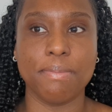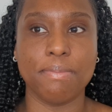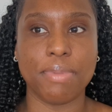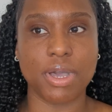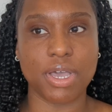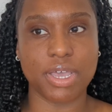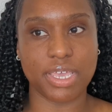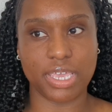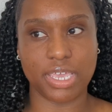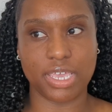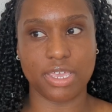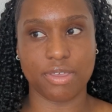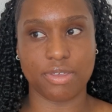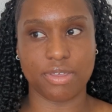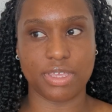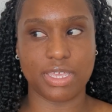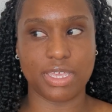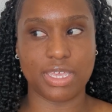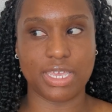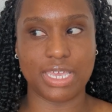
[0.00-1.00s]
but it
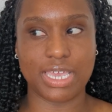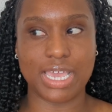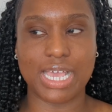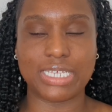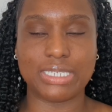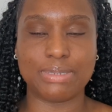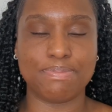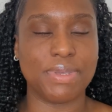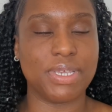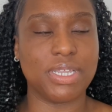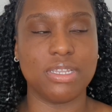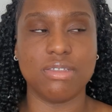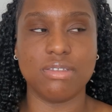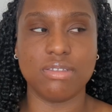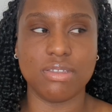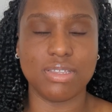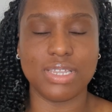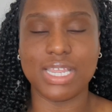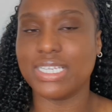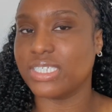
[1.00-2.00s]
has
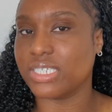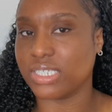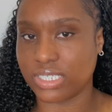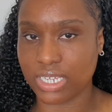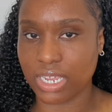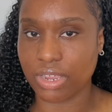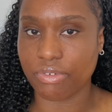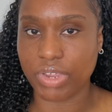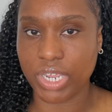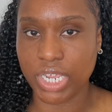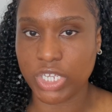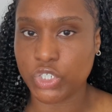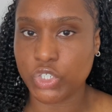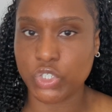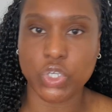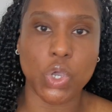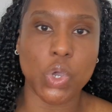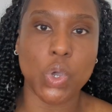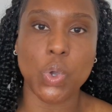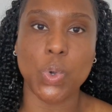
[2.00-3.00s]
been necessary.
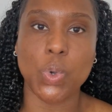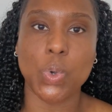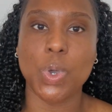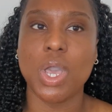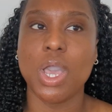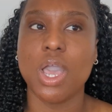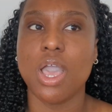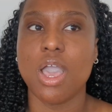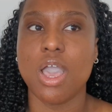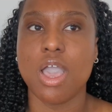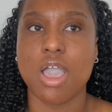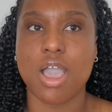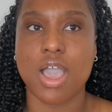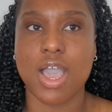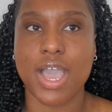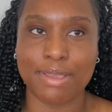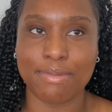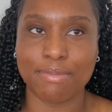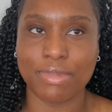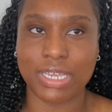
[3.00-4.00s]
So
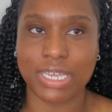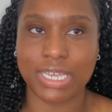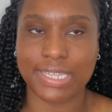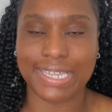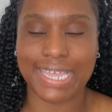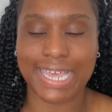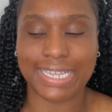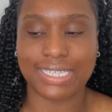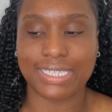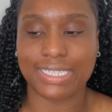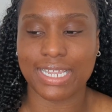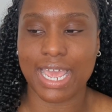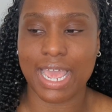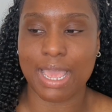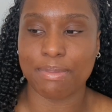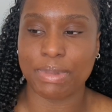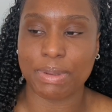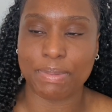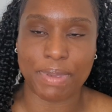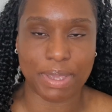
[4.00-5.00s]
I am glad that
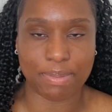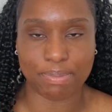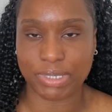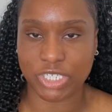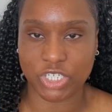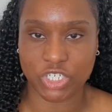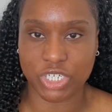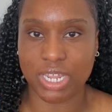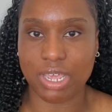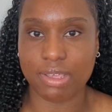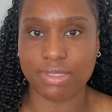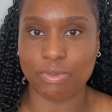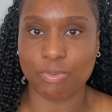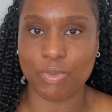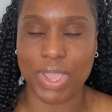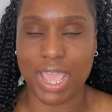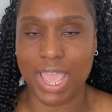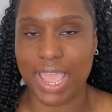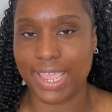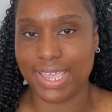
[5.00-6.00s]
I'm in a better position now that
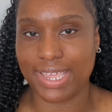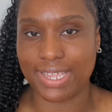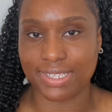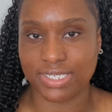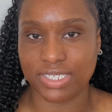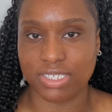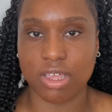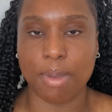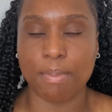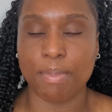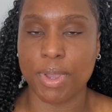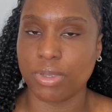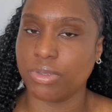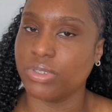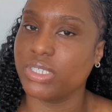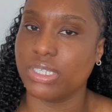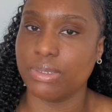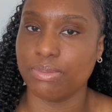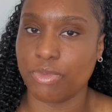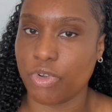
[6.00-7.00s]
where I can start
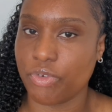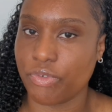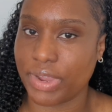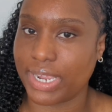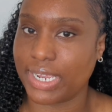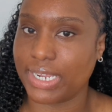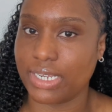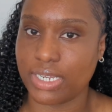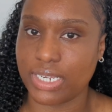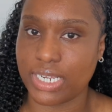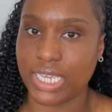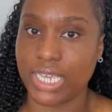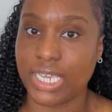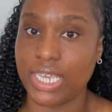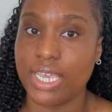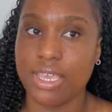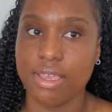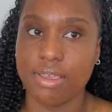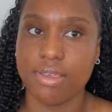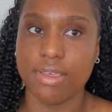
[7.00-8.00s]
posting more
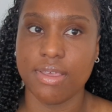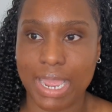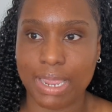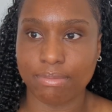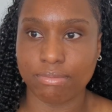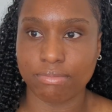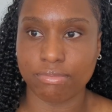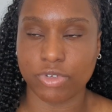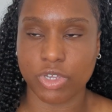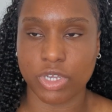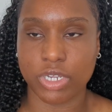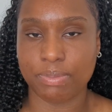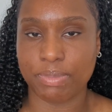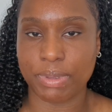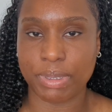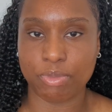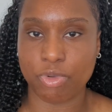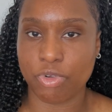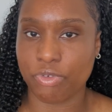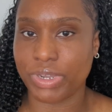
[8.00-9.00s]
regularly. I'm going to
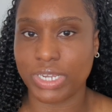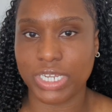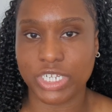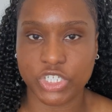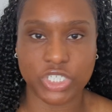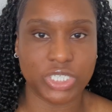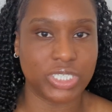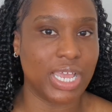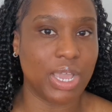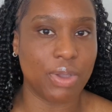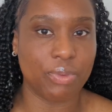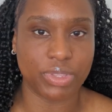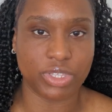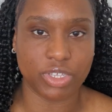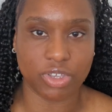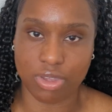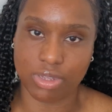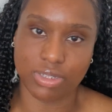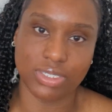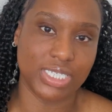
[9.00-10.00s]
be more religious now with
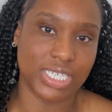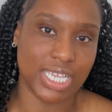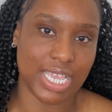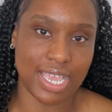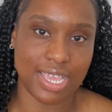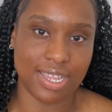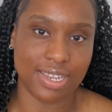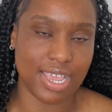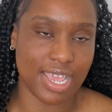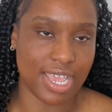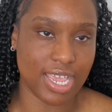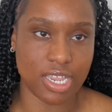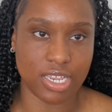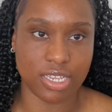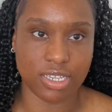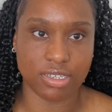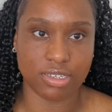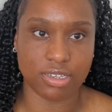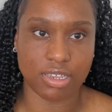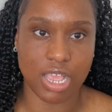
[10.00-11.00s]
the content,
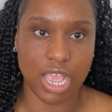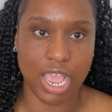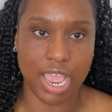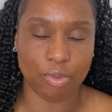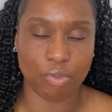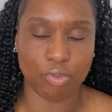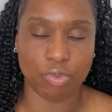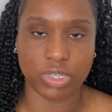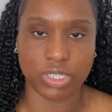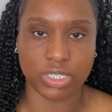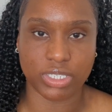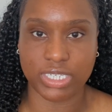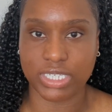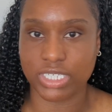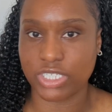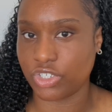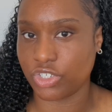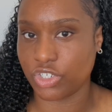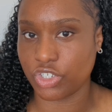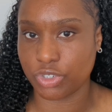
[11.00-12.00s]
and I want
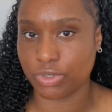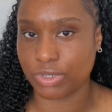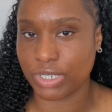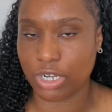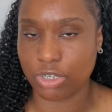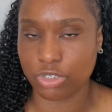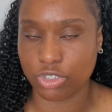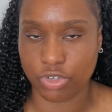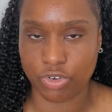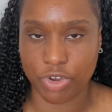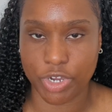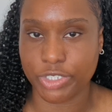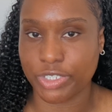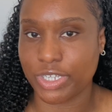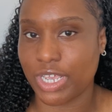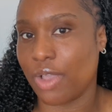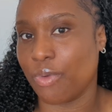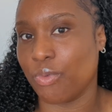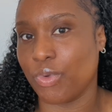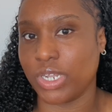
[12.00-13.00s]
this YouTube channel to grow,
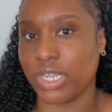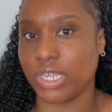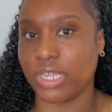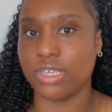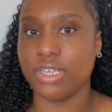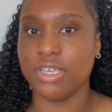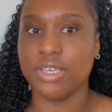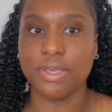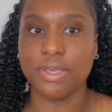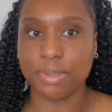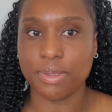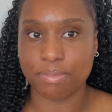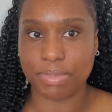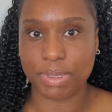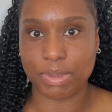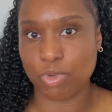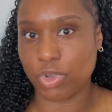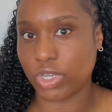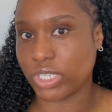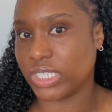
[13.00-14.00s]
so I want to
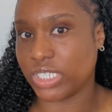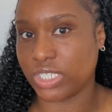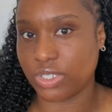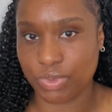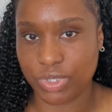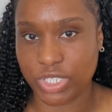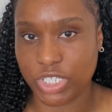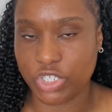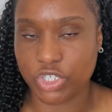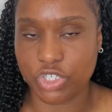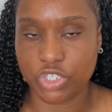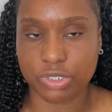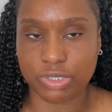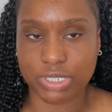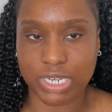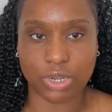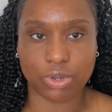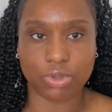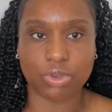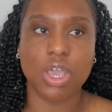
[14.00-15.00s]
be more consistent with this YouTube
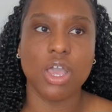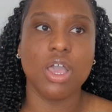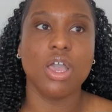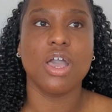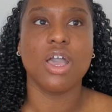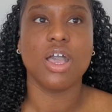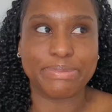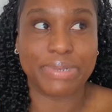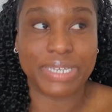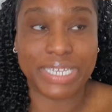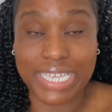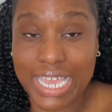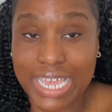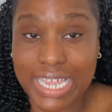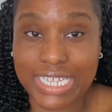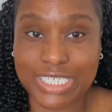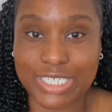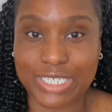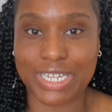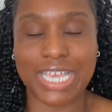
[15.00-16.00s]
channel. But
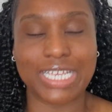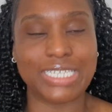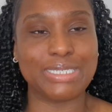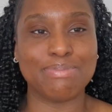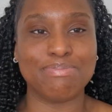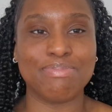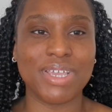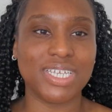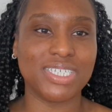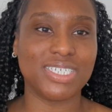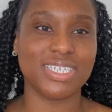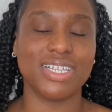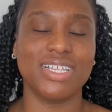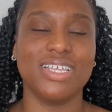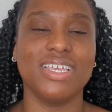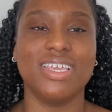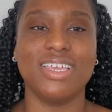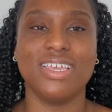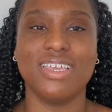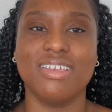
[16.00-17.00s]
yeah, so that's
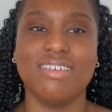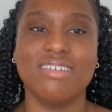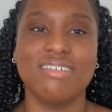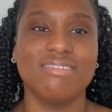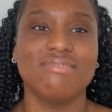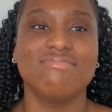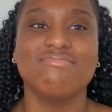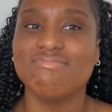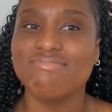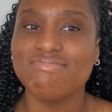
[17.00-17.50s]
basically